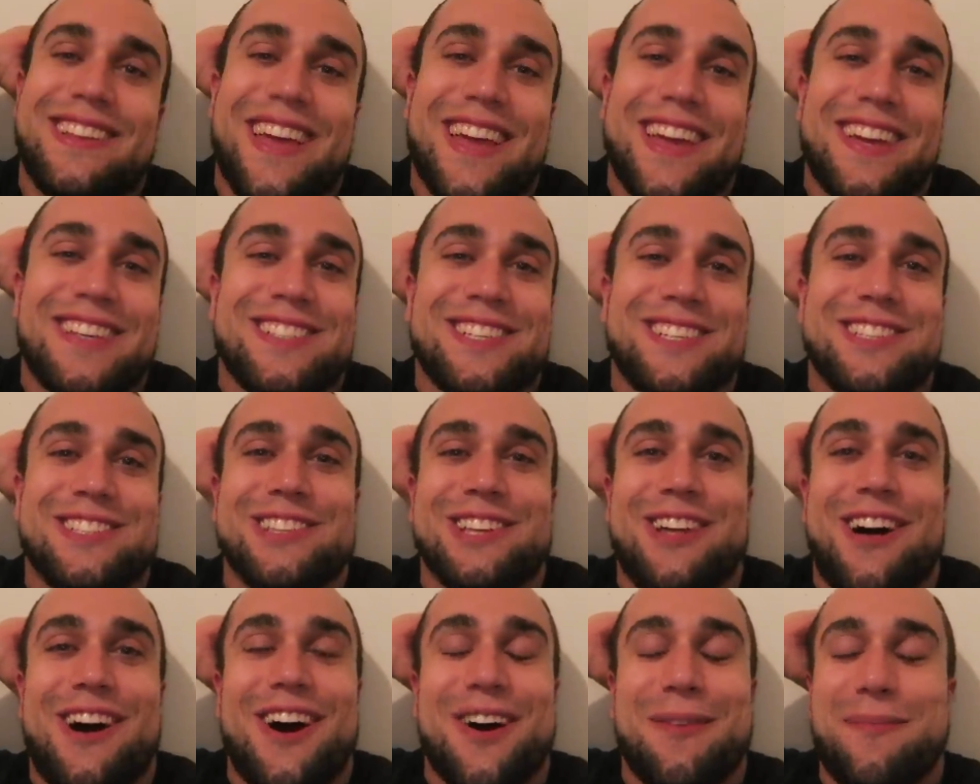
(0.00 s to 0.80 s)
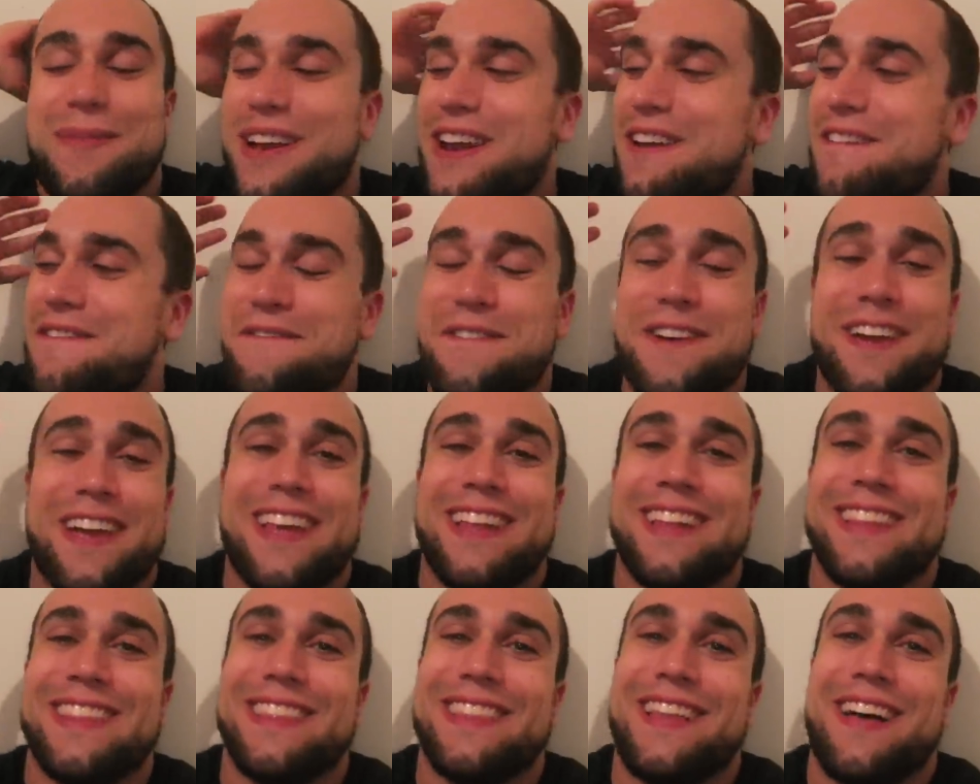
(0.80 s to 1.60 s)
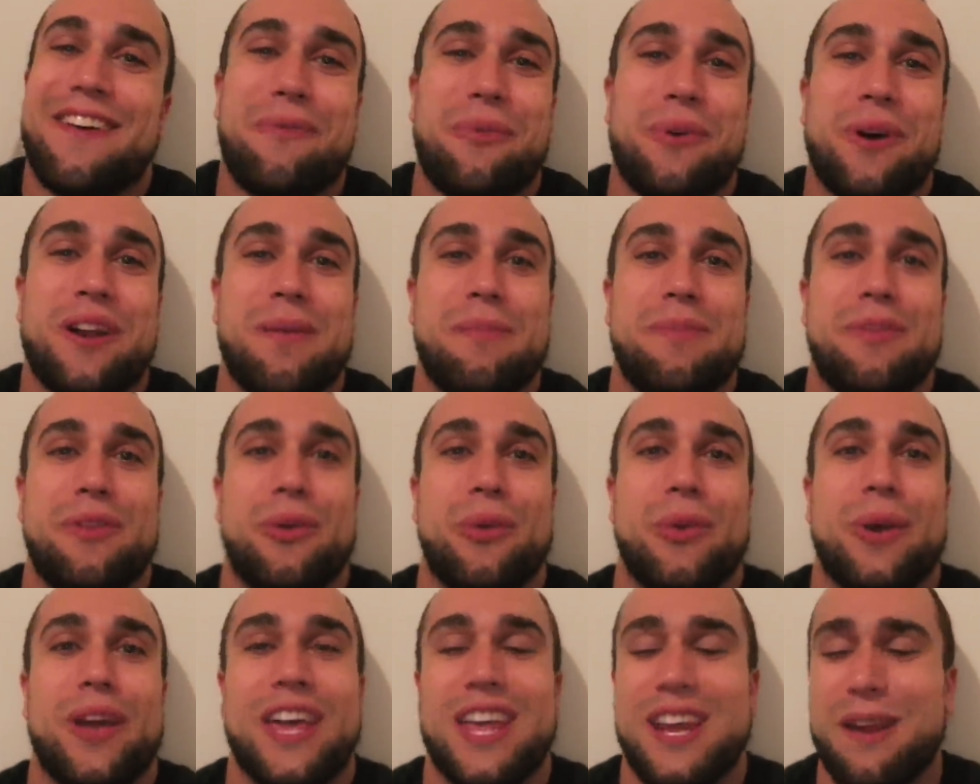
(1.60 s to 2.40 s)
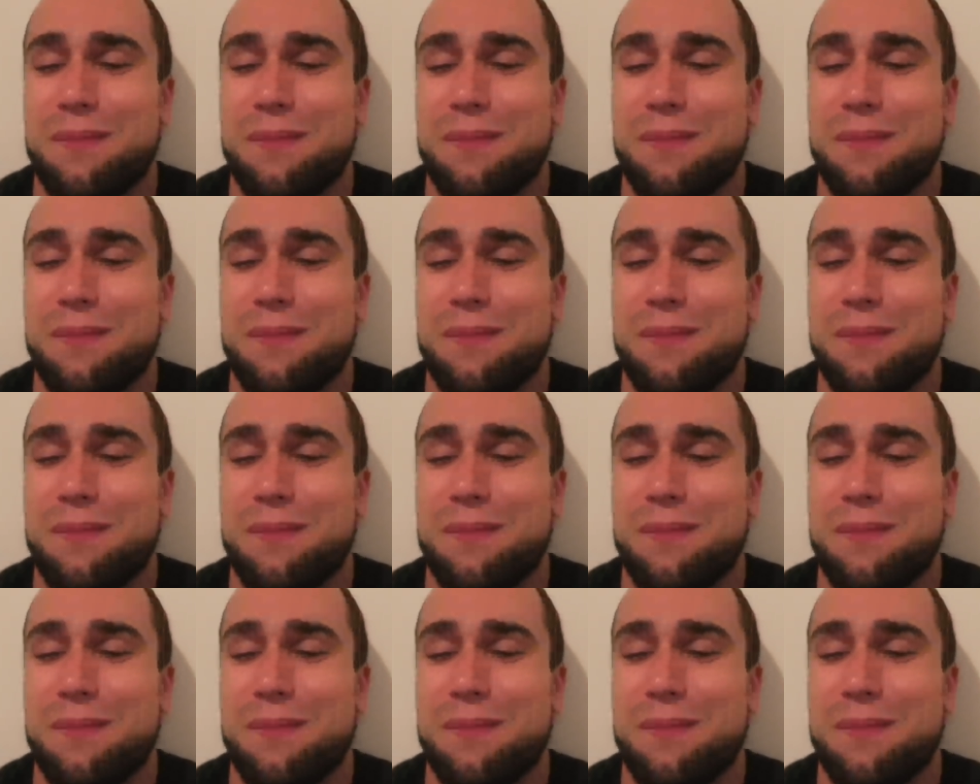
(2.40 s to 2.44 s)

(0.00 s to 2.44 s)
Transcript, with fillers: Days are long, but I freaking love what I'm doing,